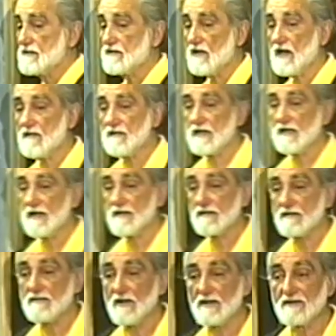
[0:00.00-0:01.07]
driving down
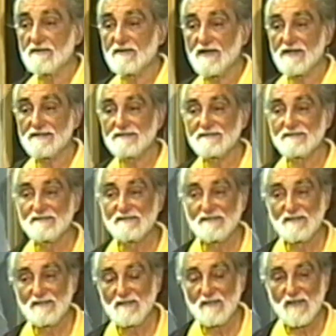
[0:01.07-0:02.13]
the road, right?
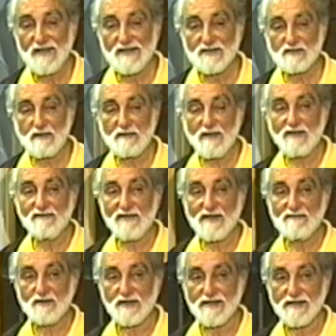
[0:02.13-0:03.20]
It's one of my
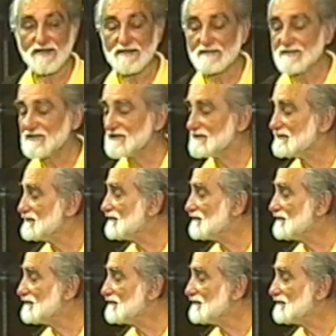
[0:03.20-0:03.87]
favorite games.